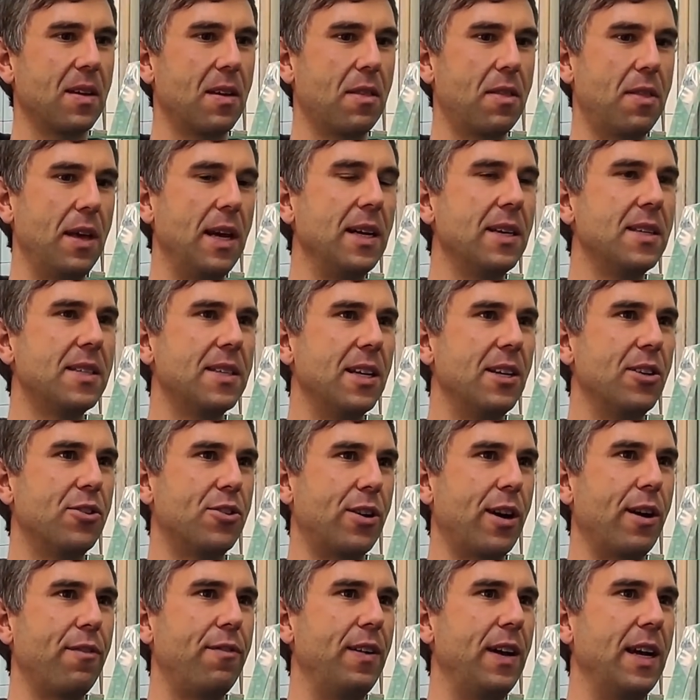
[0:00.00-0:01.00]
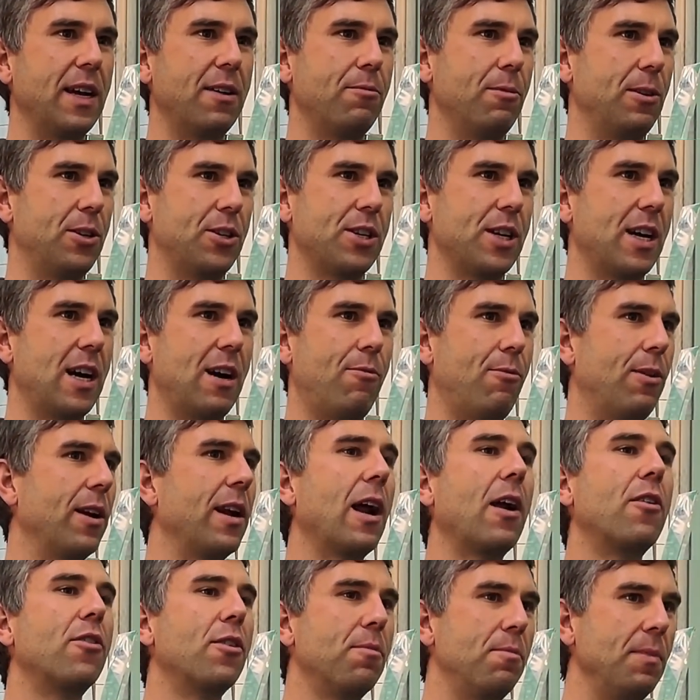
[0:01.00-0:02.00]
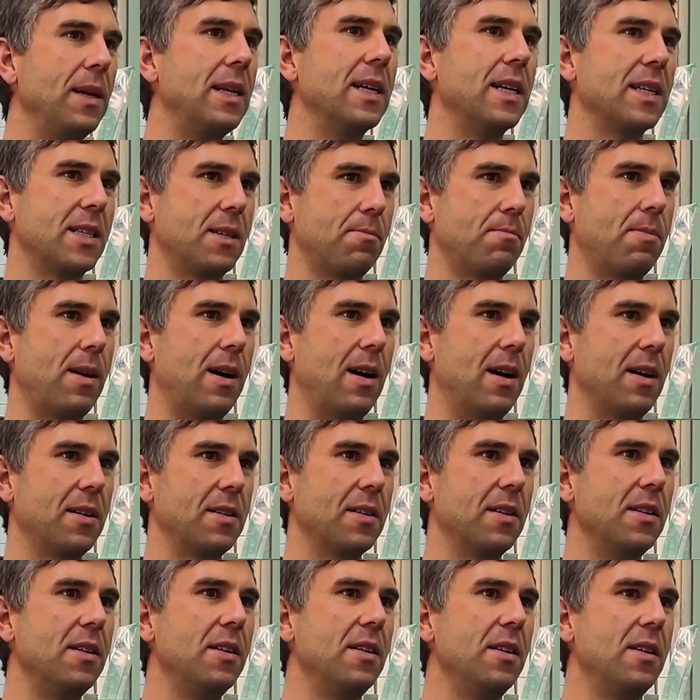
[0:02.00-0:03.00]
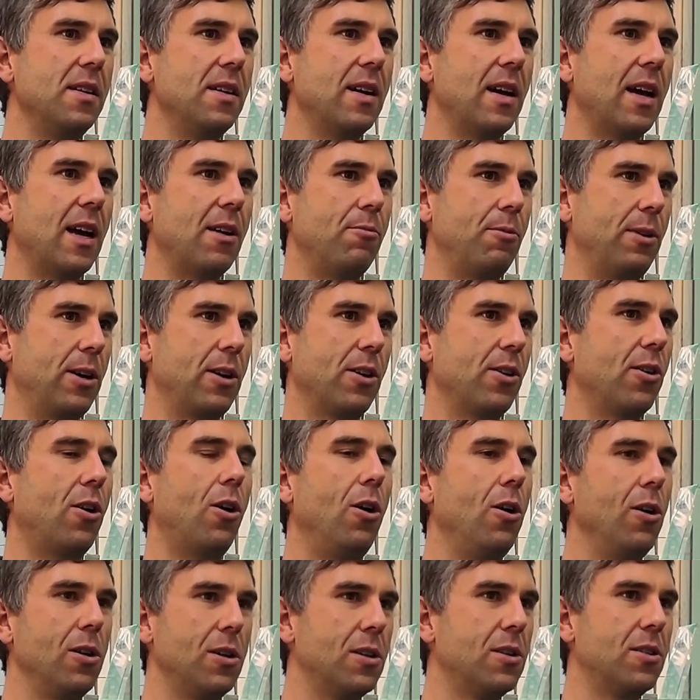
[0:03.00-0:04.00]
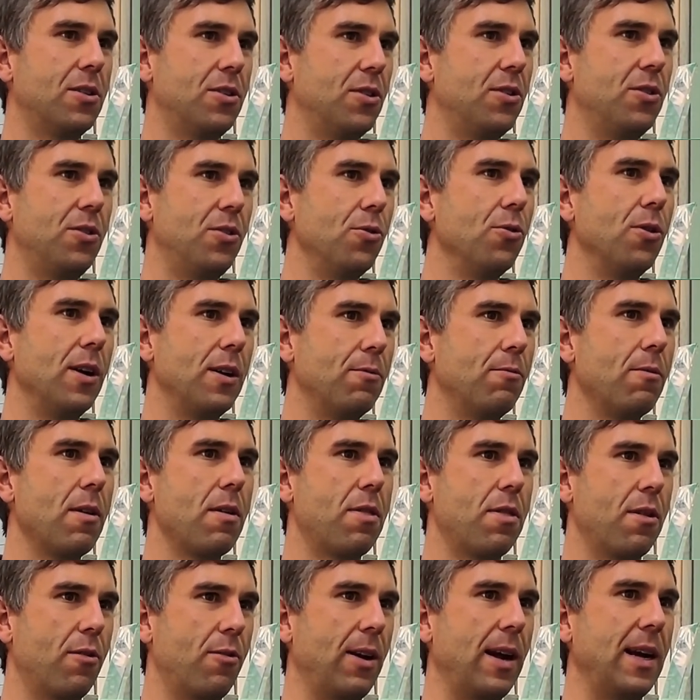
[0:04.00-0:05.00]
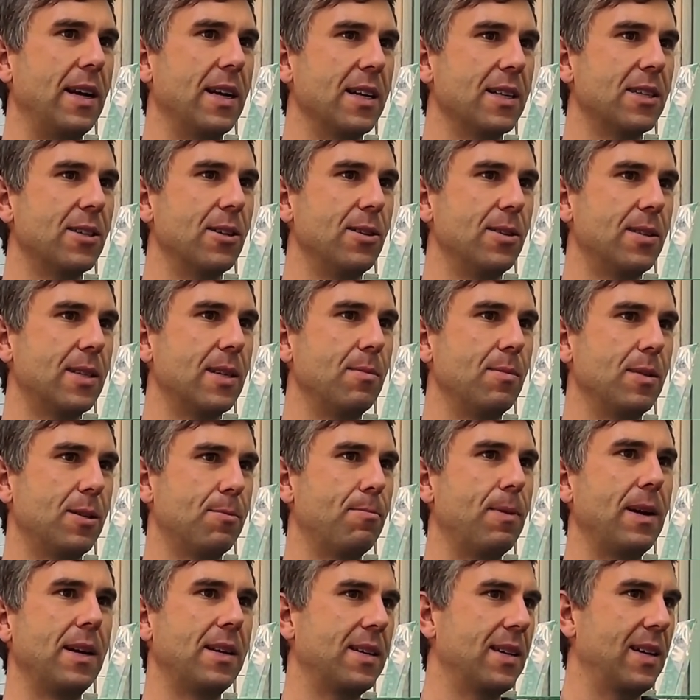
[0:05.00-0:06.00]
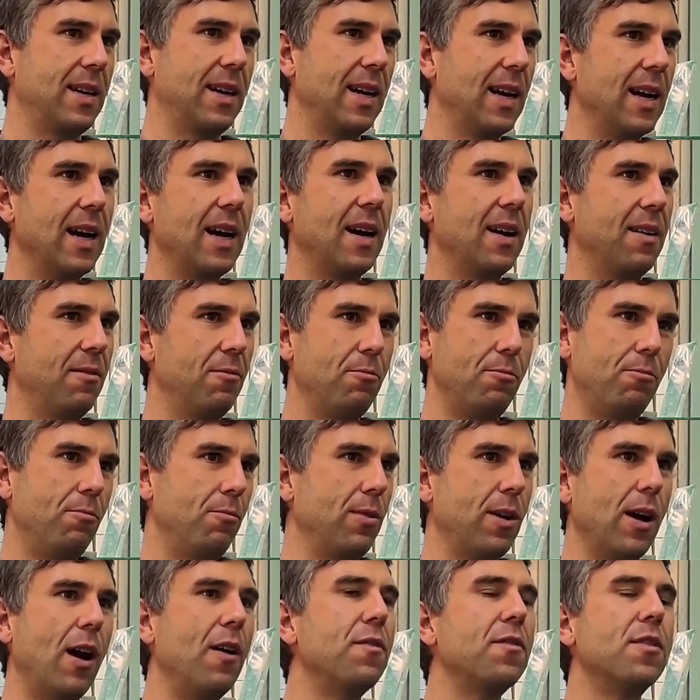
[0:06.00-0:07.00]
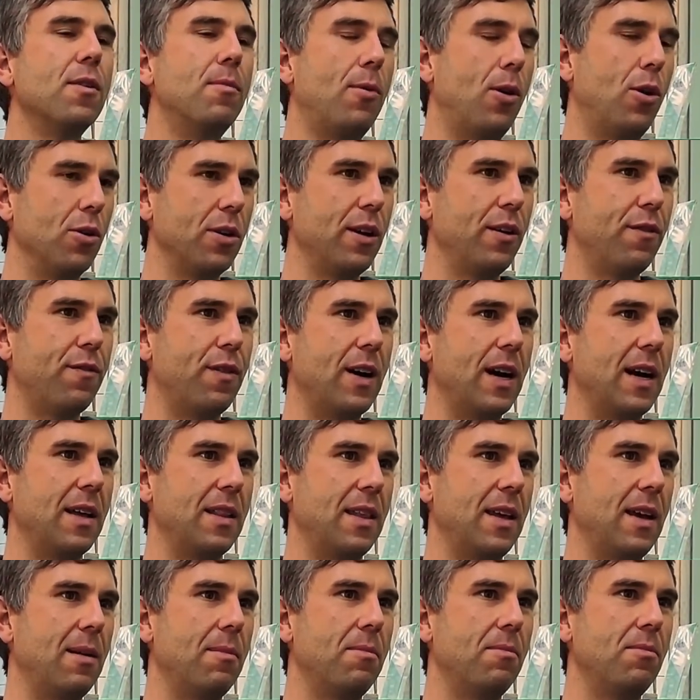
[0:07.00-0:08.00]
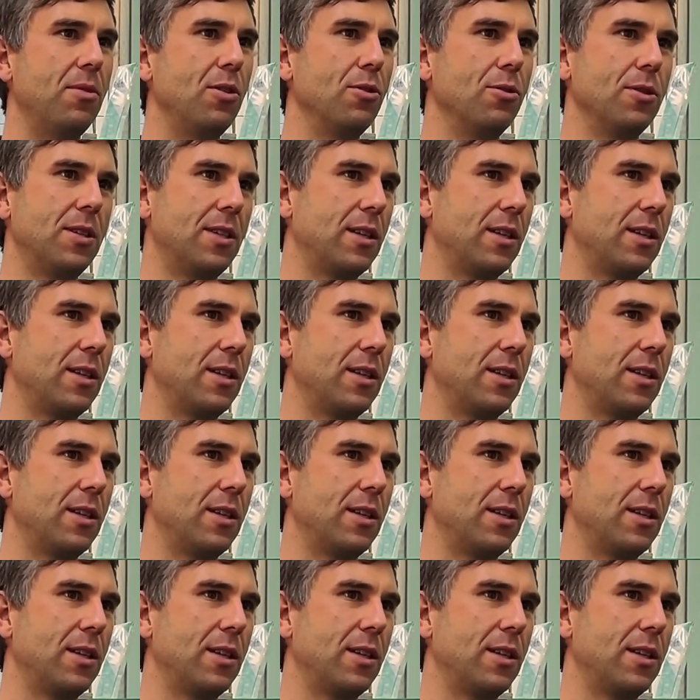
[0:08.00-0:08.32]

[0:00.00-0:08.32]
things in traffic which are 100 meters apart. And we can all do it with radar systems, but you have to modify them, use